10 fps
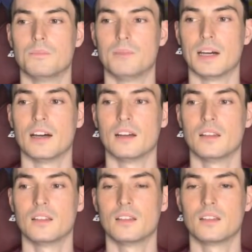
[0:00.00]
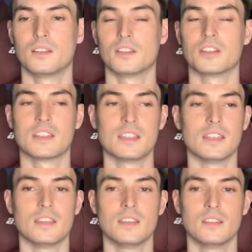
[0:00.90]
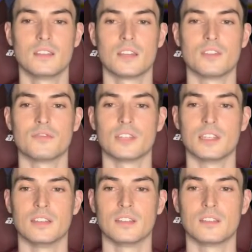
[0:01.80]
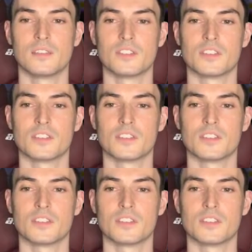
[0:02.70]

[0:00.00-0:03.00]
But you're going to see, hopefully, if it's